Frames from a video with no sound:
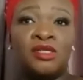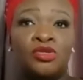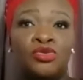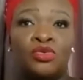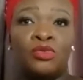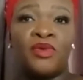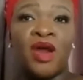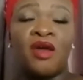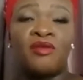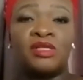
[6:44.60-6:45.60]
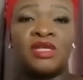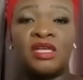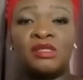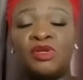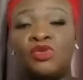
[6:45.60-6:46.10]
to
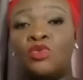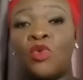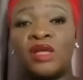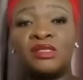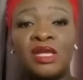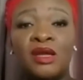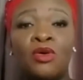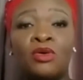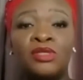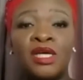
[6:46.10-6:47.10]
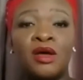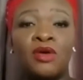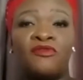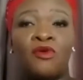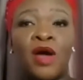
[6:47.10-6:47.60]
prioritize between one stakeholder
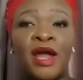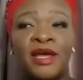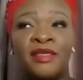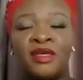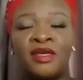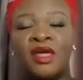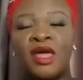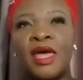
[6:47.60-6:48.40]
for another.